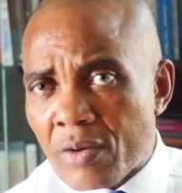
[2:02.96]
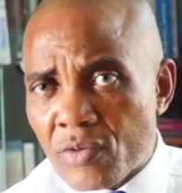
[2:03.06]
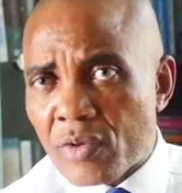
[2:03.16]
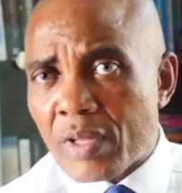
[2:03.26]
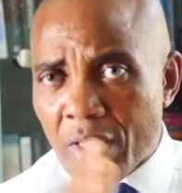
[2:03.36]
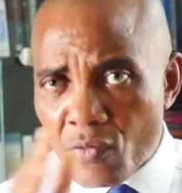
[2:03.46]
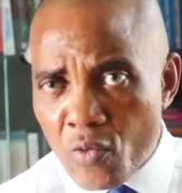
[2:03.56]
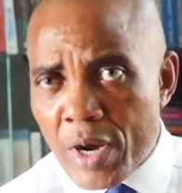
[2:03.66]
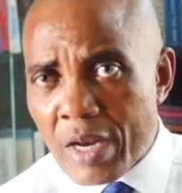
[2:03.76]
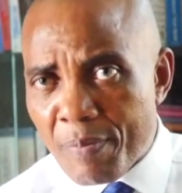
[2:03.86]
constitution that
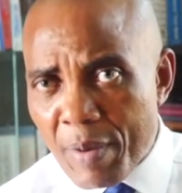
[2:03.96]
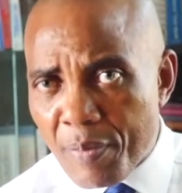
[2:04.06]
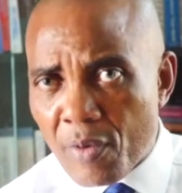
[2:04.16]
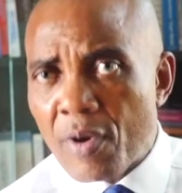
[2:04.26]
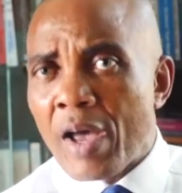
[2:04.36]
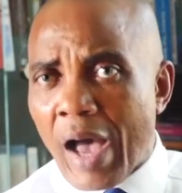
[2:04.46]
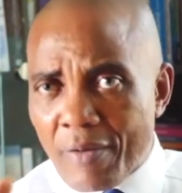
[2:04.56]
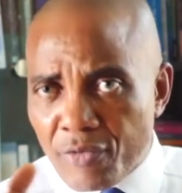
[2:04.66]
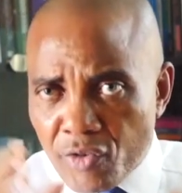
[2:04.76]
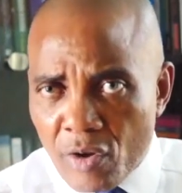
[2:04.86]
we, the people,
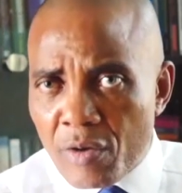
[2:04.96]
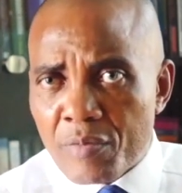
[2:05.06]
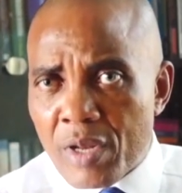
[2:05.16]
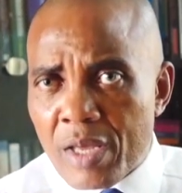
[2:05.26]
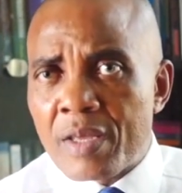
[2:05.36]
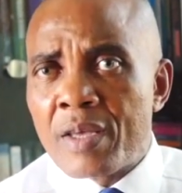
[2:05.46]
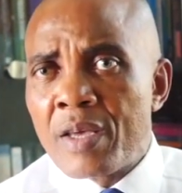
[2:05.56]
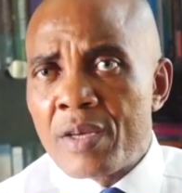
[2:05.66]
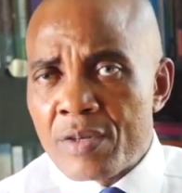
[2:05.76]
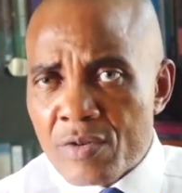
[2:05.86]
have solemnly
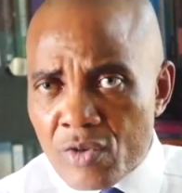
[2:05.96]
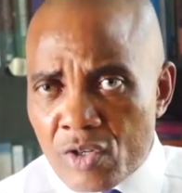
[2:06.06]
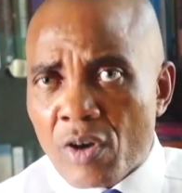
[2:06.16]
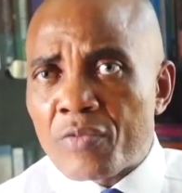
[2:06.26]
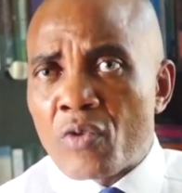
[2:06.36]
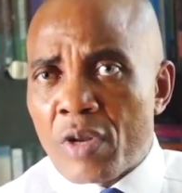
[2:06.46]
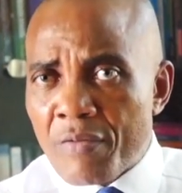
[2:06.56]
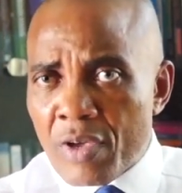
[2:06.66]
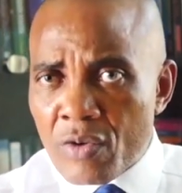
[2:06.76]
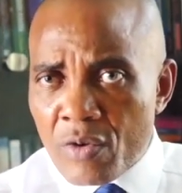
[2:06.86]
resolved to
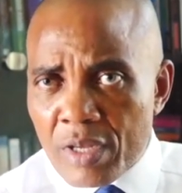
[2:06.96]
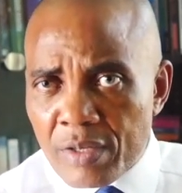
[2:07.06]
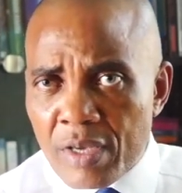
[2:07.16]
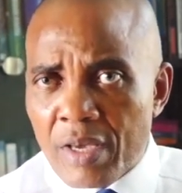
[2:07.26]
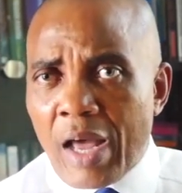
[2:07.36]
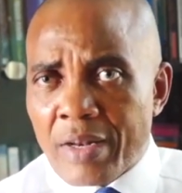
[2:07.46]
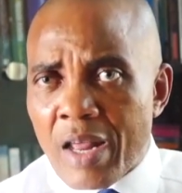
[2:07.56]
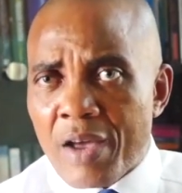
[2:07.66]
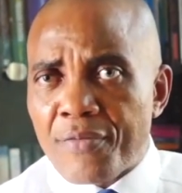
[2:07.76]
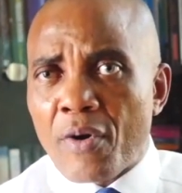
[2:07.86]
live in unity and
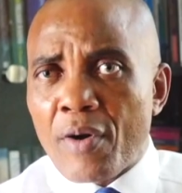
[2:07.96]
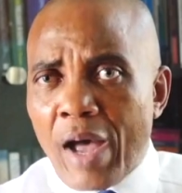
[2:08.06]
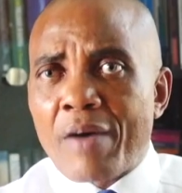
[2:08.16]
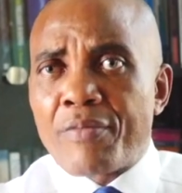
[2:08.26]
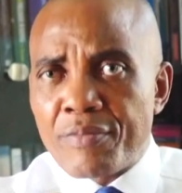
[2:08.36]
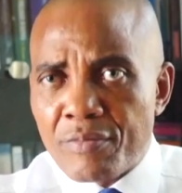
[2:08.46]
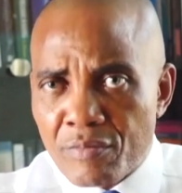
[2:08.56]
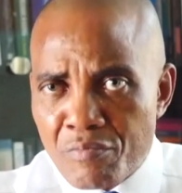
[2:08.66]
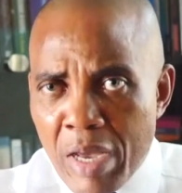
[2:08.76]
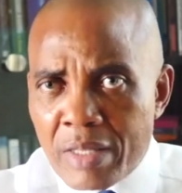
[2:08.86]
therefore have
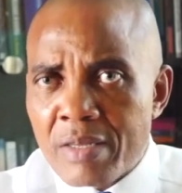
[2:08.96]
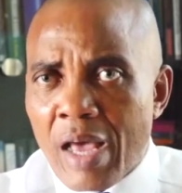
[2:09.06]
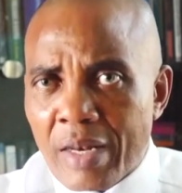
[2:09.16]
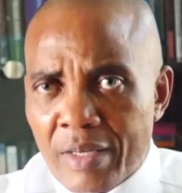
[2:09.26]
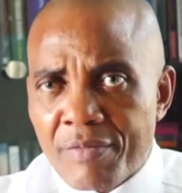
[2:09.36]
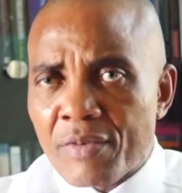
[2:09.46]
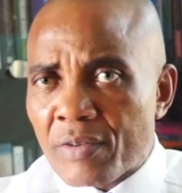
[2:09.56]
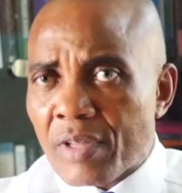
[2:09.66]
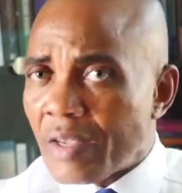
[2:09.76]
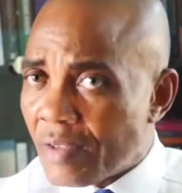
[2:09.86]
made and given
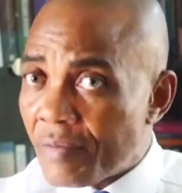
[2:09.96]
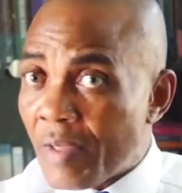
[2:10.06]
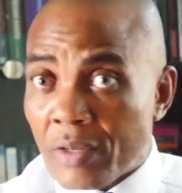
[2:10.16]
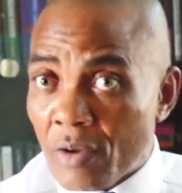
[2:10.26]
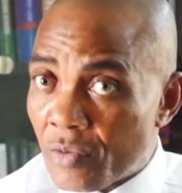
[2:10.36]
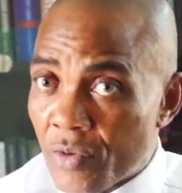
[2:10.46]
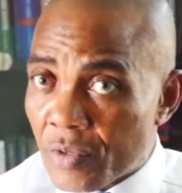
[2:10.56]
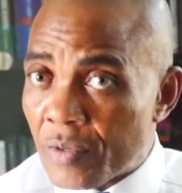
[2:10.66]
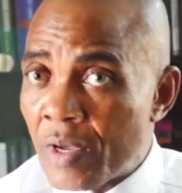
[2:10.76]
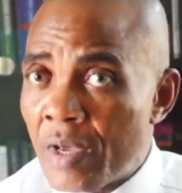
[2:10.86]
unto ourselves that constitution.